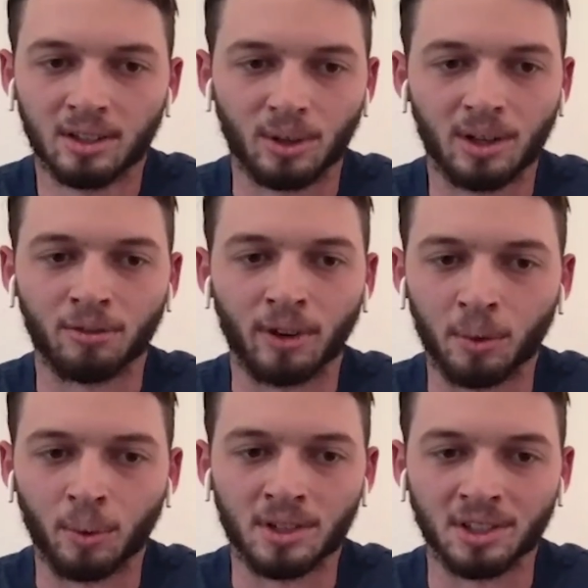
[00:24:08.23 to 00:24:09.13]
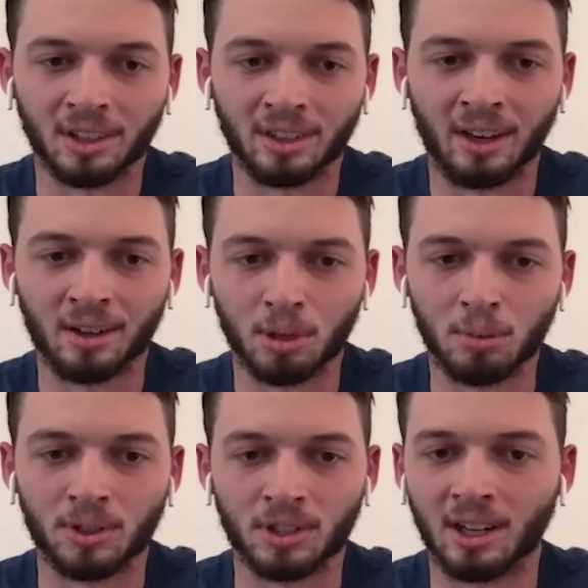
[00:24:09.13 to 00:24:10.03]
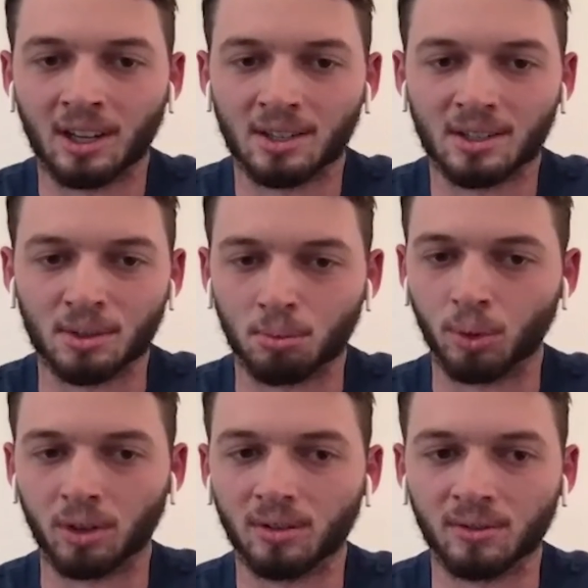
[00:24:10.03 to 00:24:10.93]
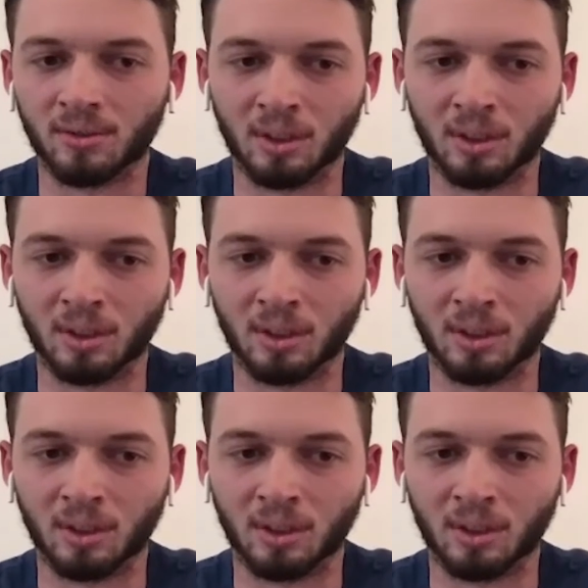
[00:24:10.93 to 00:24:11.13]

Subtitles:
trying to find ways to get that into people's hands is important.